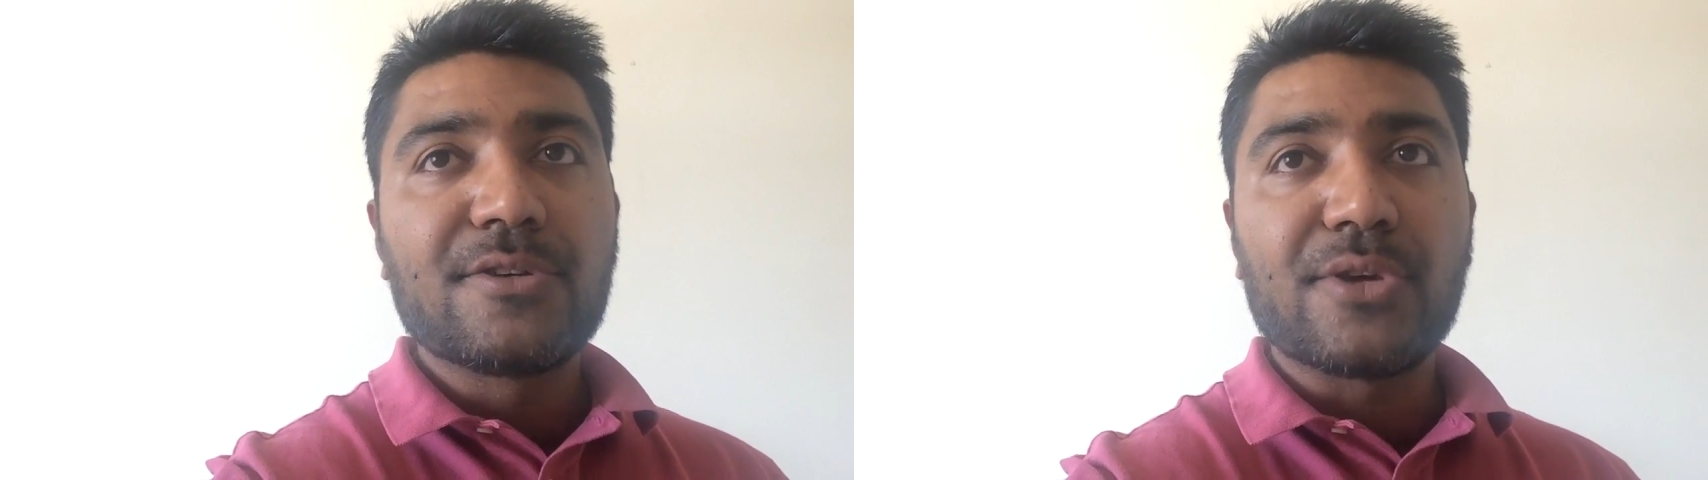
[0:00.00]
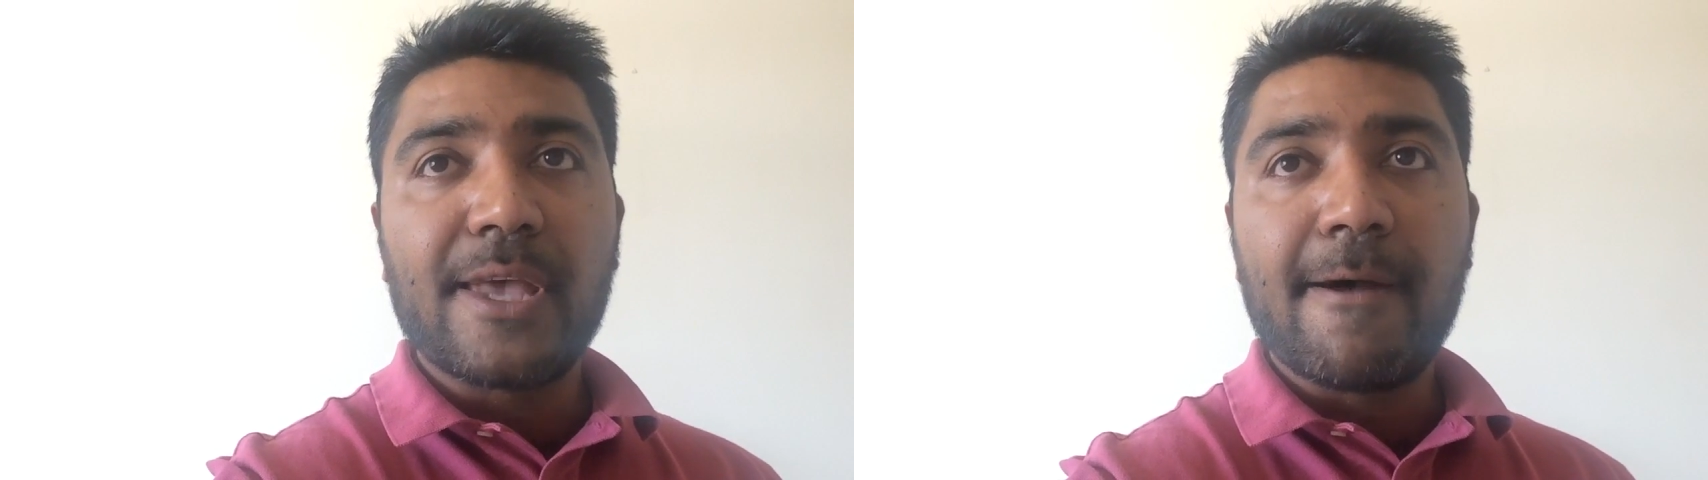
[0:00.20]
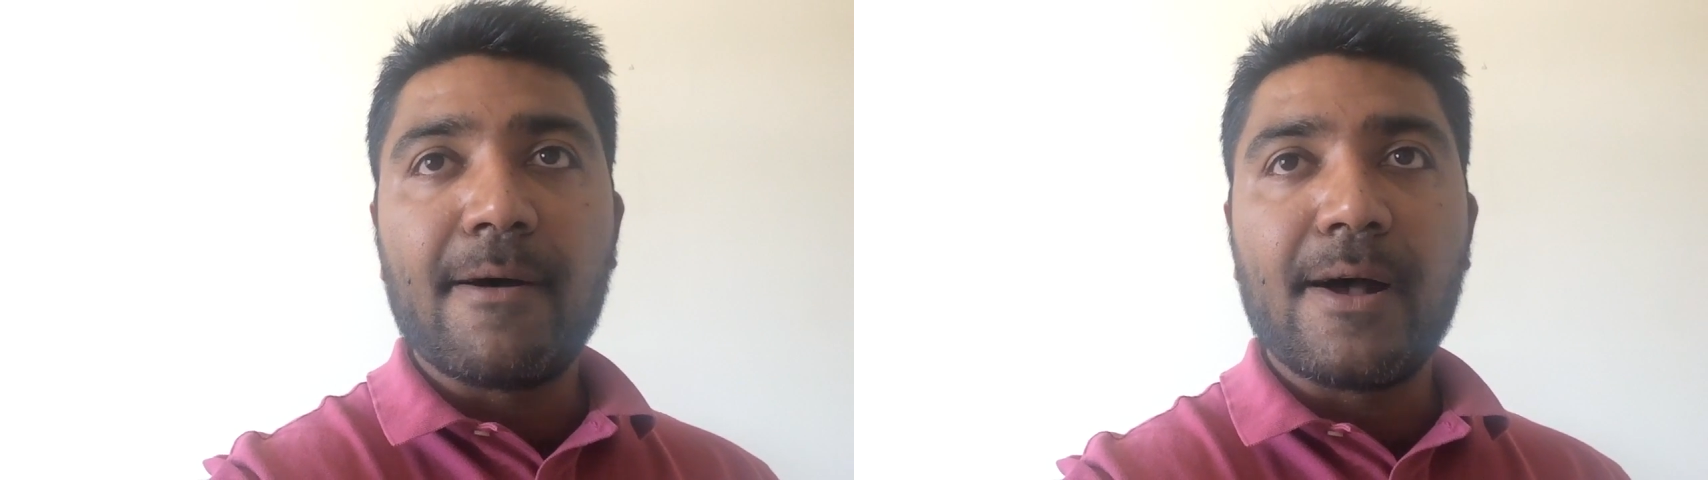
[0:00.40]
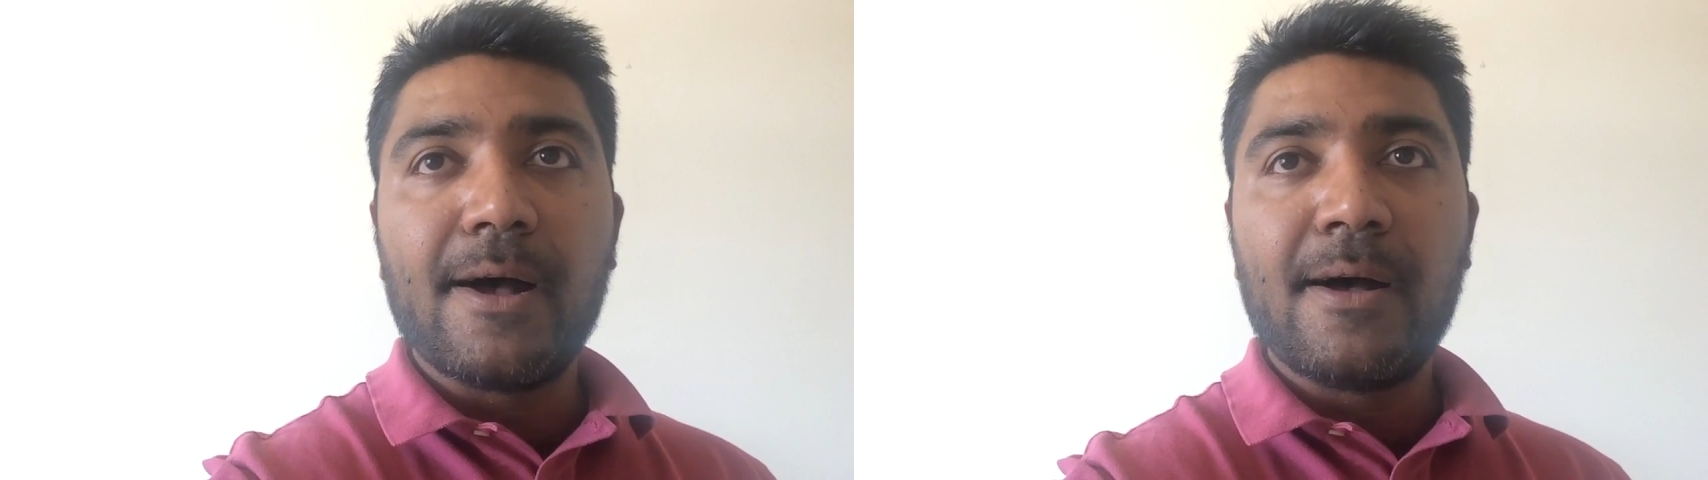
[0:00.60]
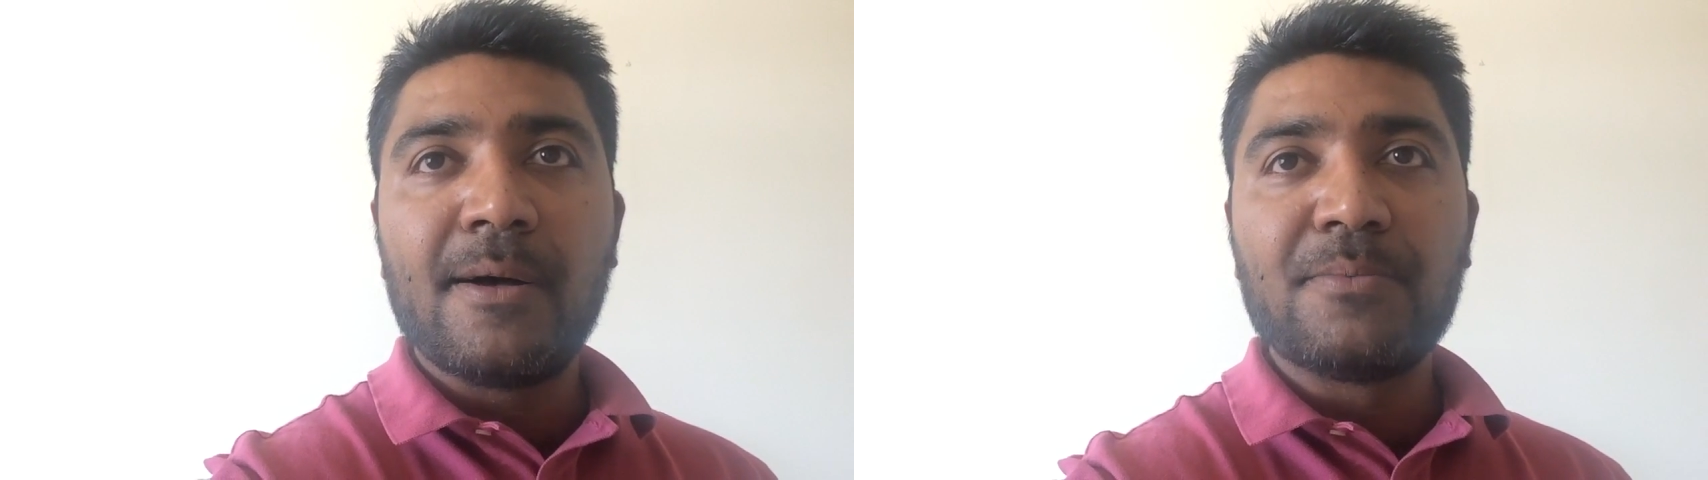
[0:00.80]
So yeah,
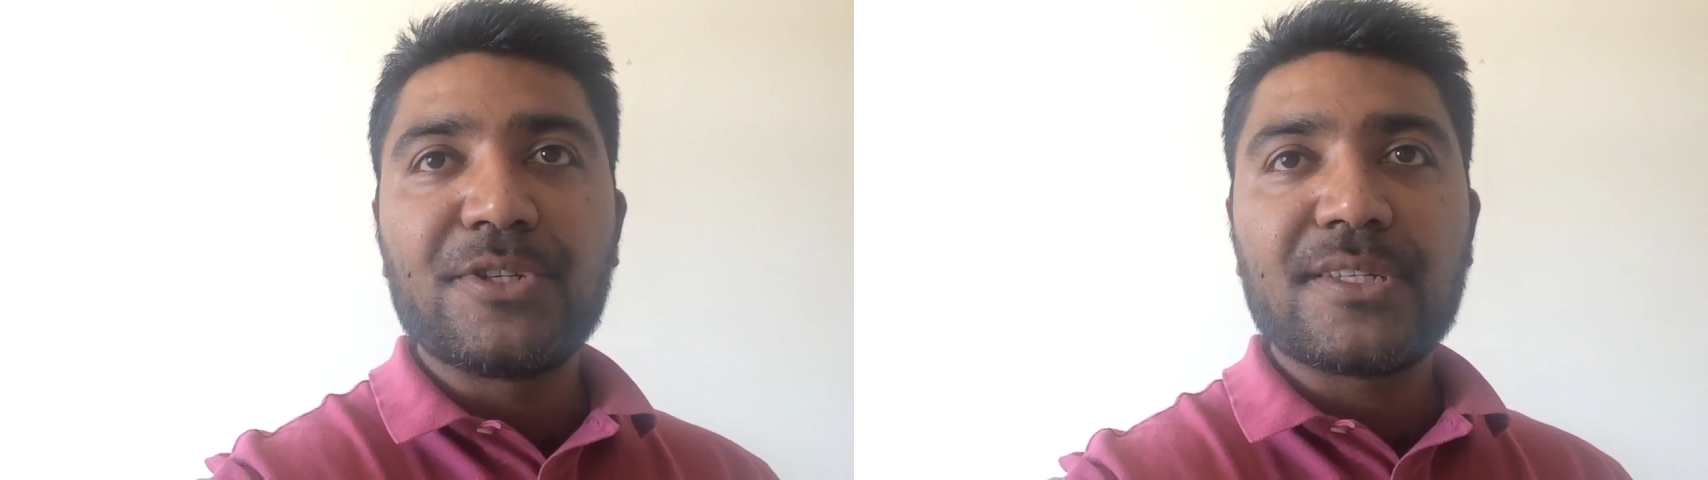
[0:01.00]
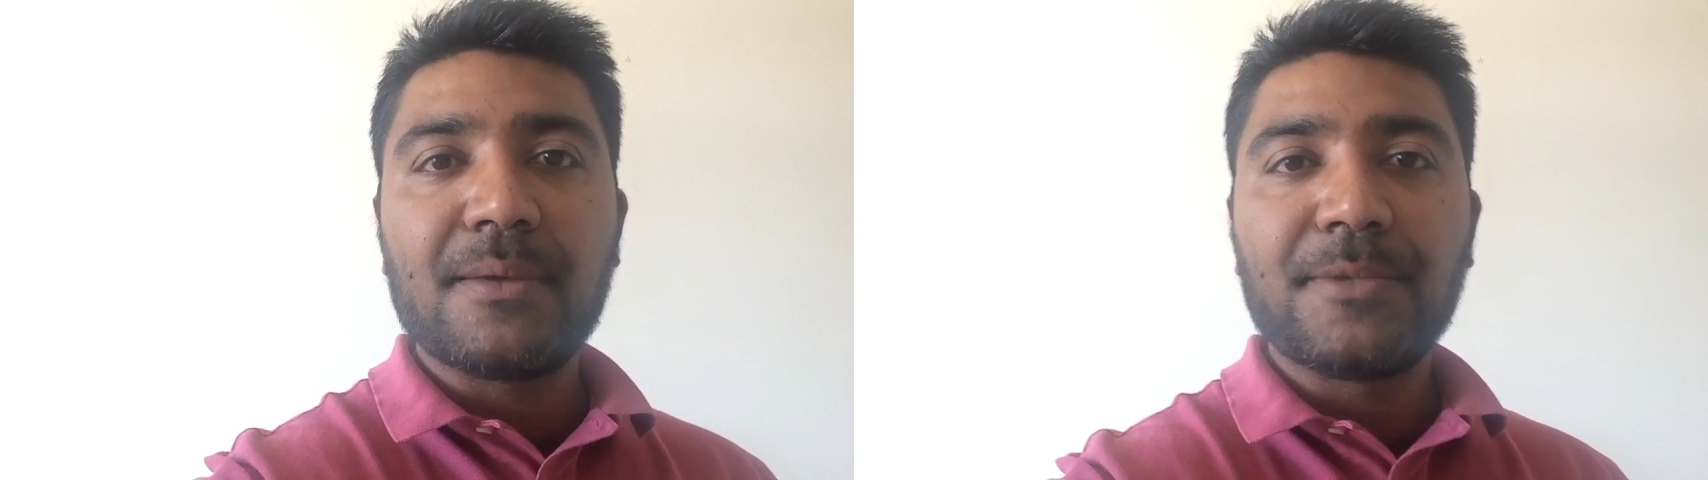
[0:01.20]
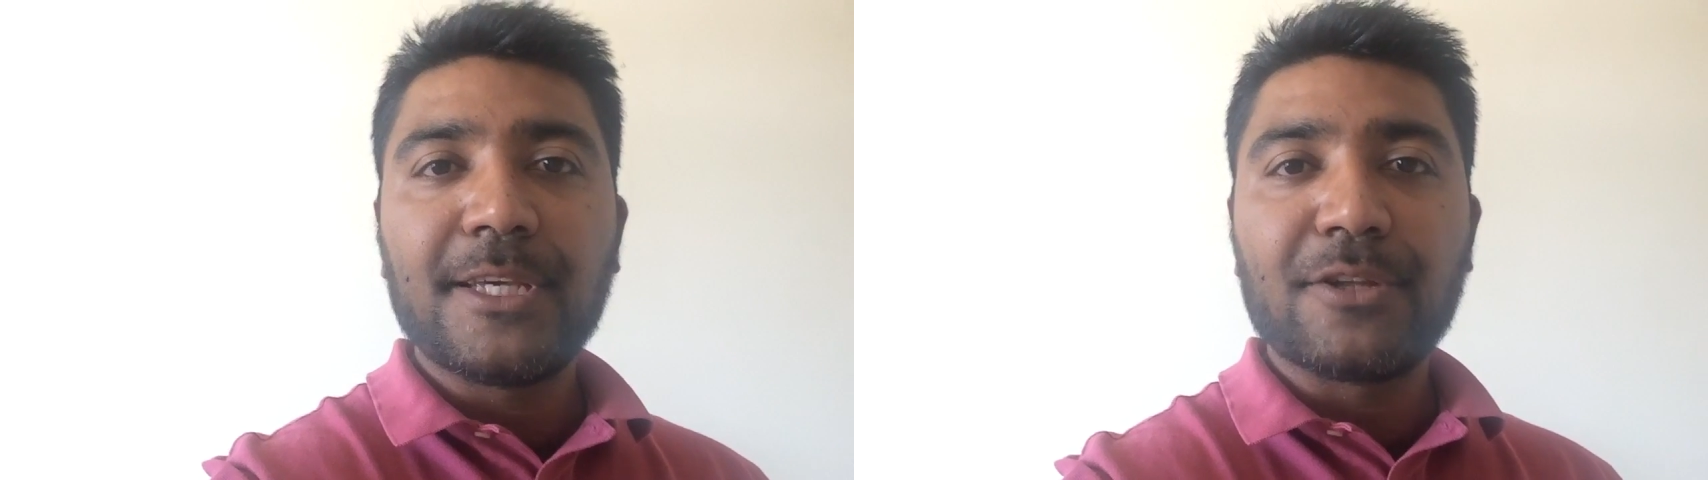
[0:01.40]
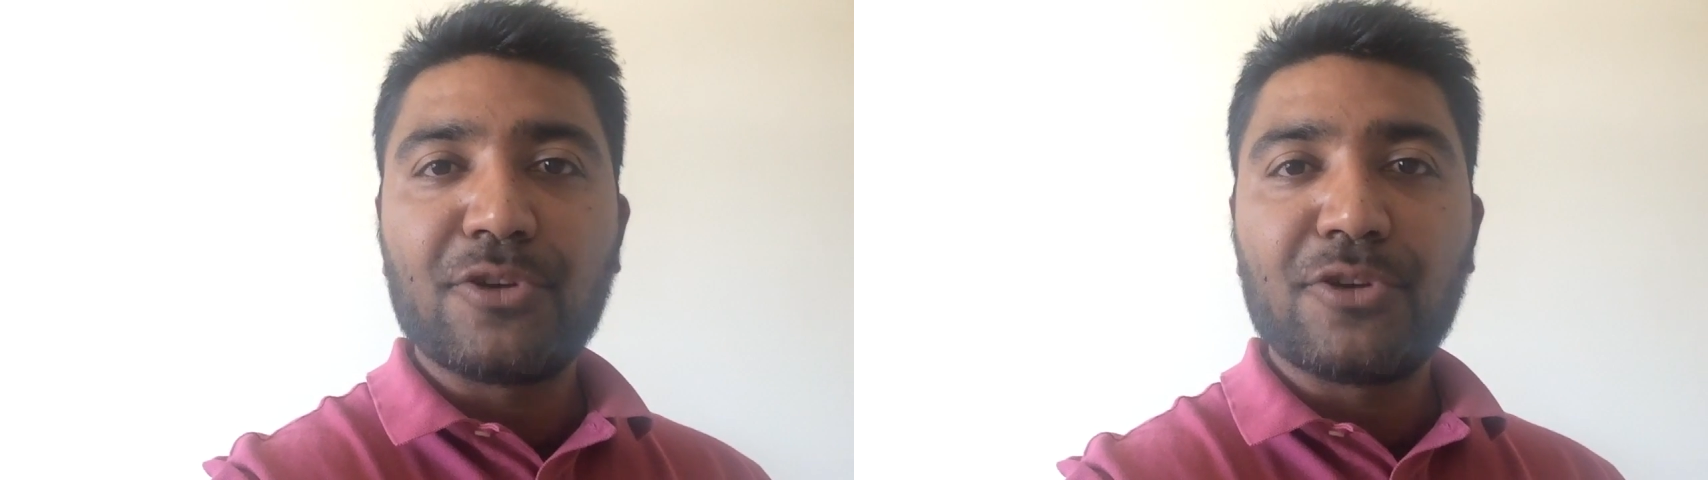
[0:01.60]
um, just something I